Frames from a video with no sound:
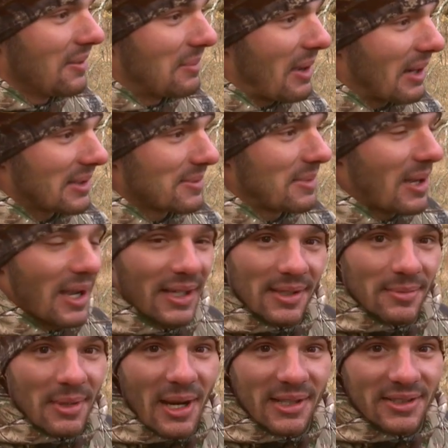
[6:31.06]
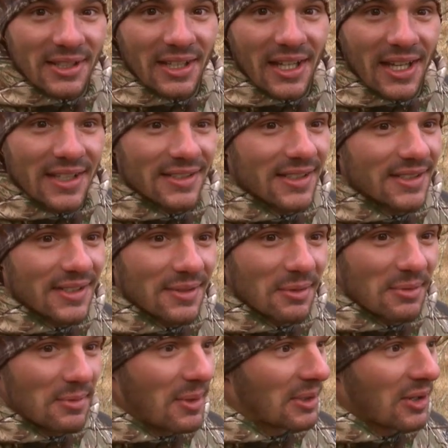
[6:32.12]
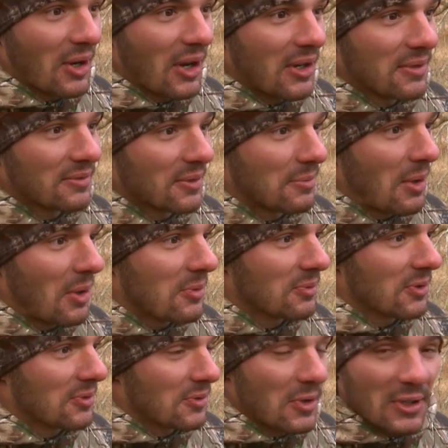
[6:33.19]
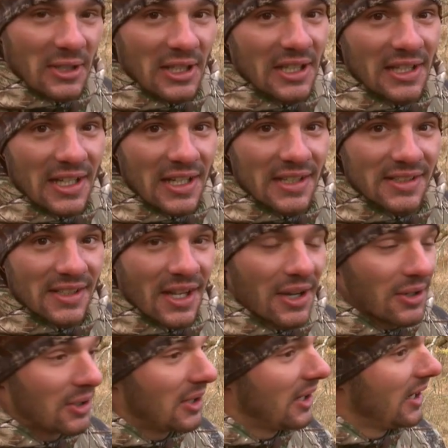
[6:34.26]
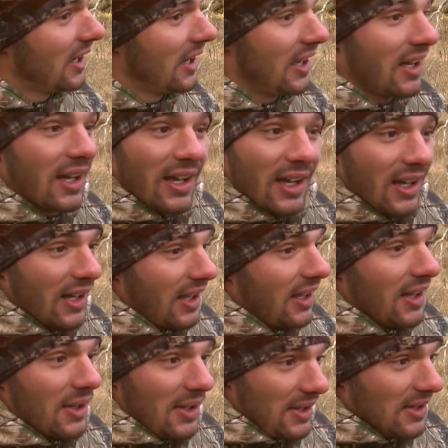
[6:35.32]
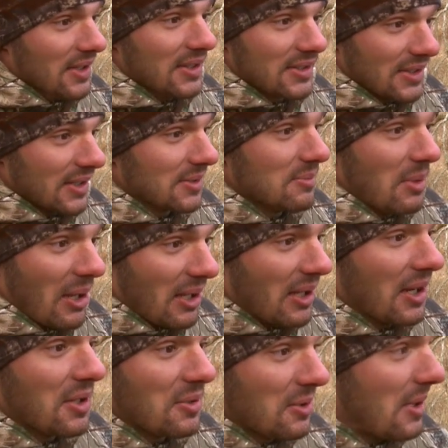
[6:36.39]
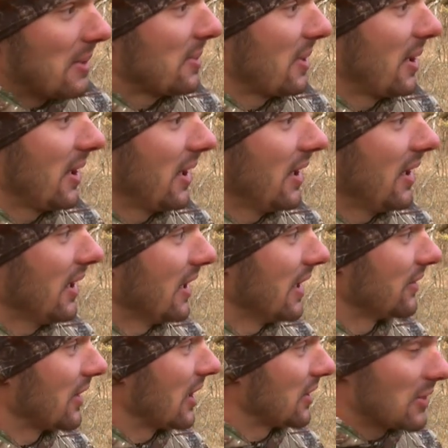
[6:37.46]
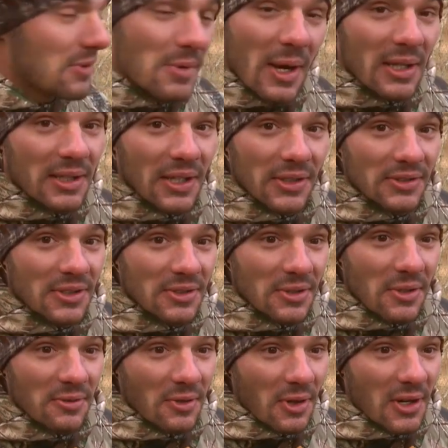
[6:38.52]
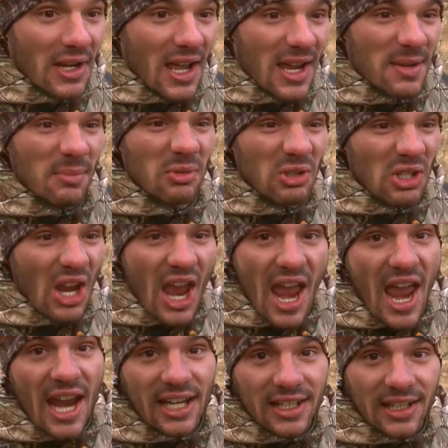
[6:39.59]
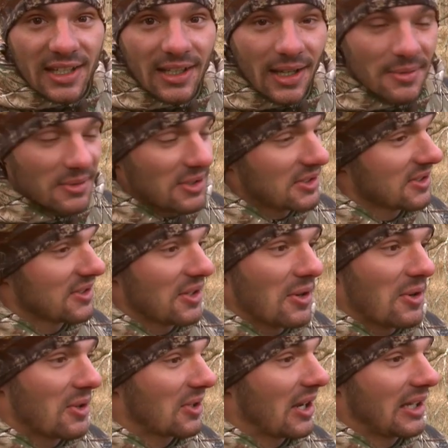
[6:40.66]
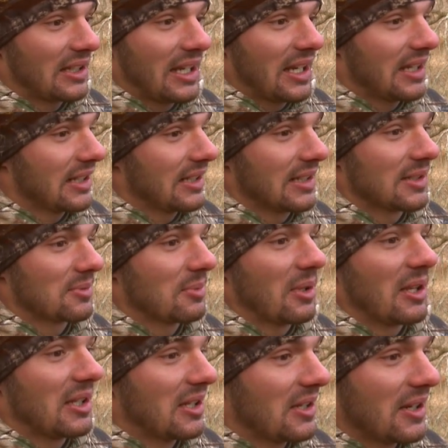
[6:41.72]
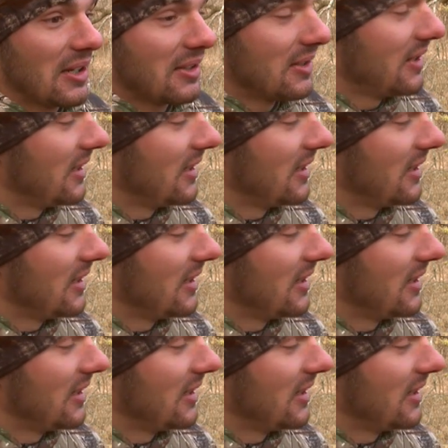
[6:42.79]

Back-to-back Nebraska, Kansas. We've been gone from home for 14 days now. This has been a trip, and I've got 2 whitetails to show for it, and I am jacked. I'm just stoked. I can't explain to you.